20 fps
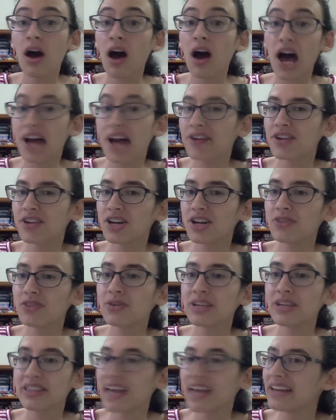I don't know,
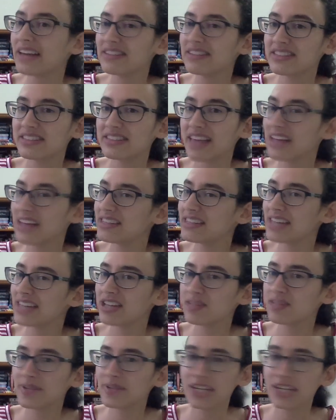that sounds
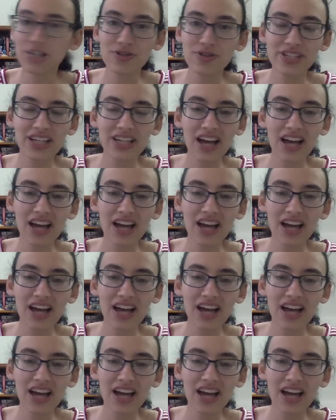a bit interesting.